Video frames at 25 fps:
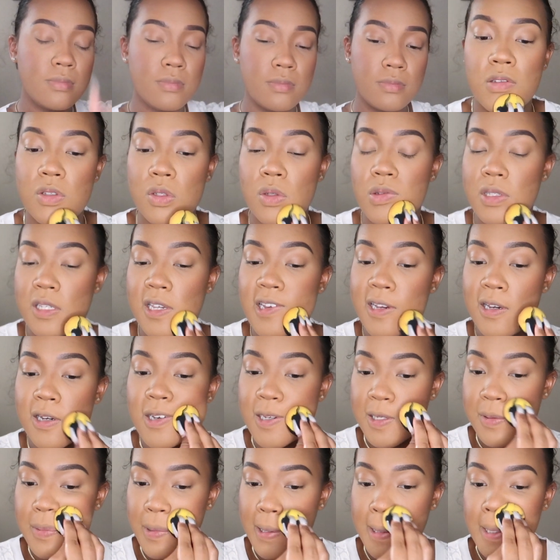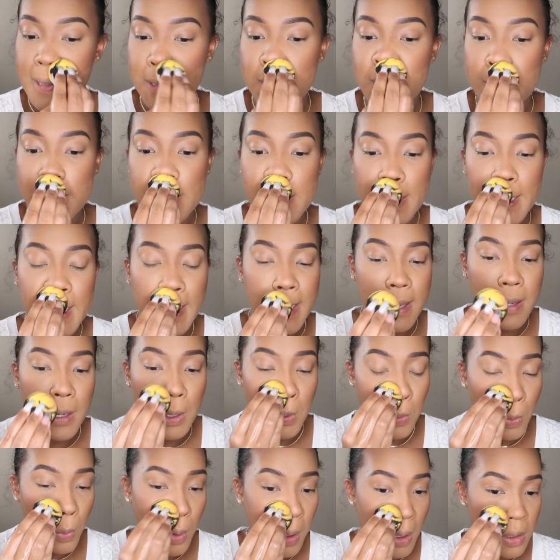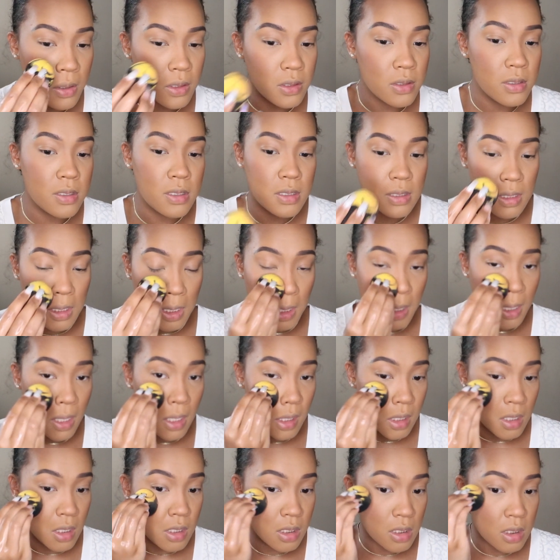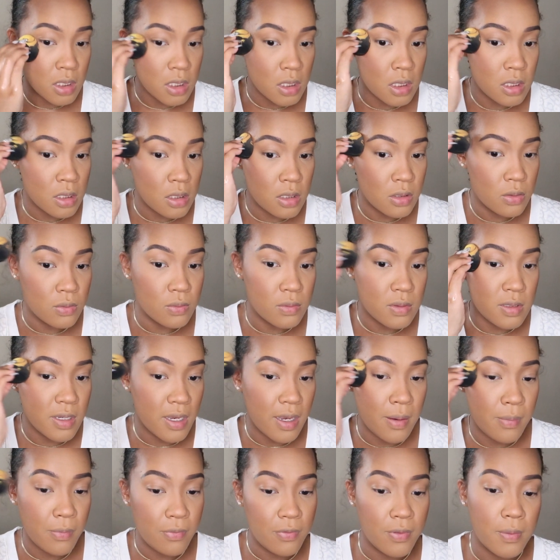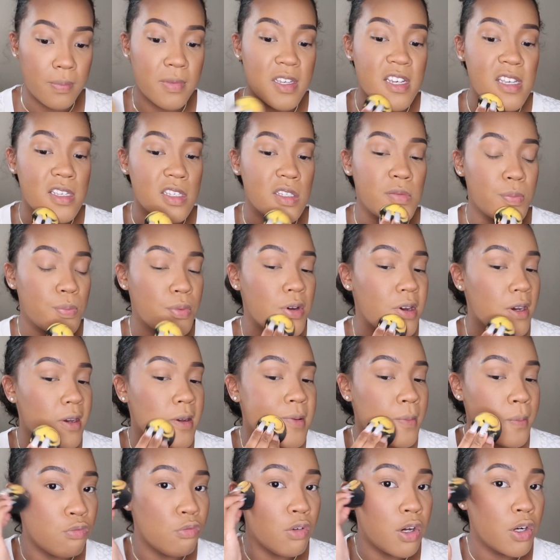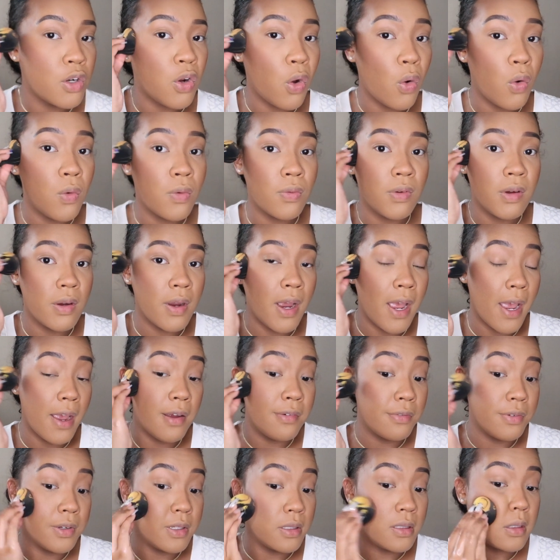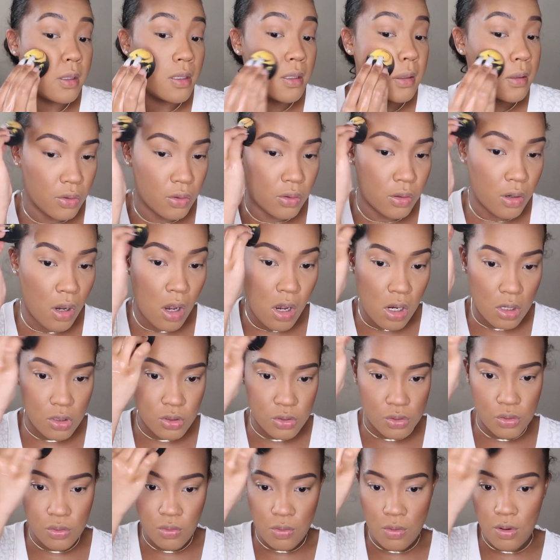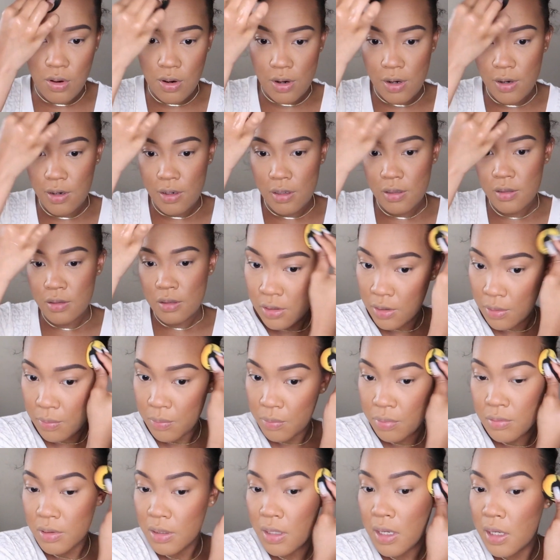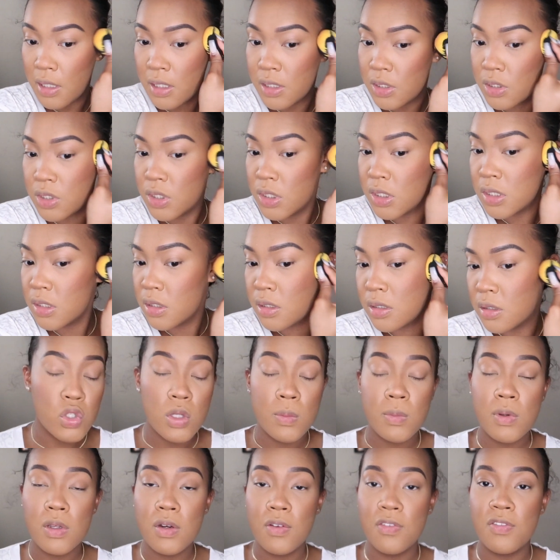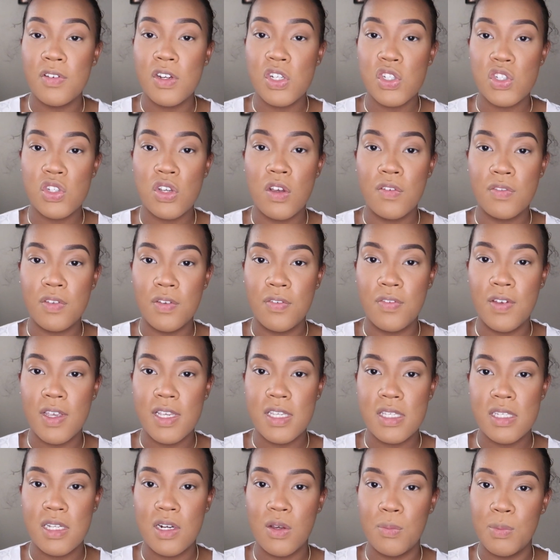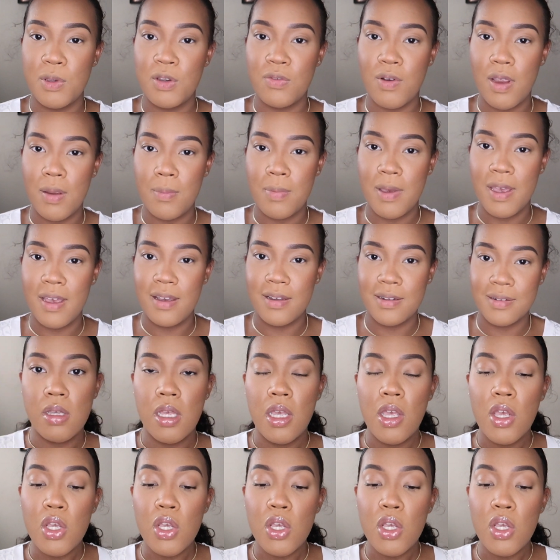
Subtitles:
So take your sponge, and while your skin is still damp from that spray, run over everything. Your contour, your blush. So I'm going to finish off the face and I'll be right back.